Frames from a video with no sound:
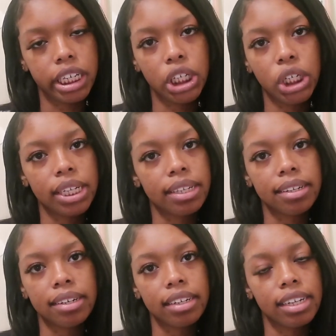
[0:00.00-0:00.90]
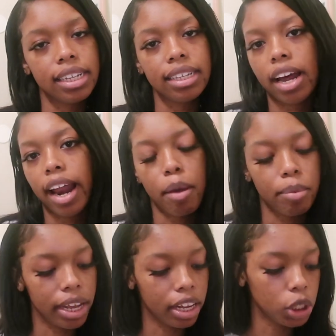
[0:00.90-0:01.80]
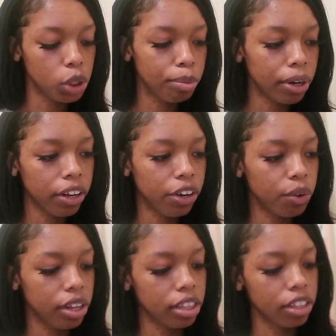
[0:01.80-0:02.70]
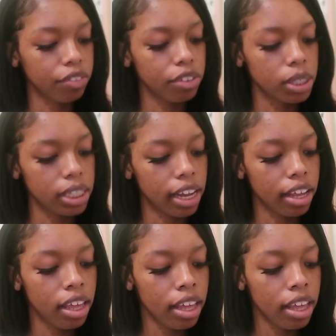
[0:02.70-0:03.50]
It's just, it's not happening, because you barely do anything the first day.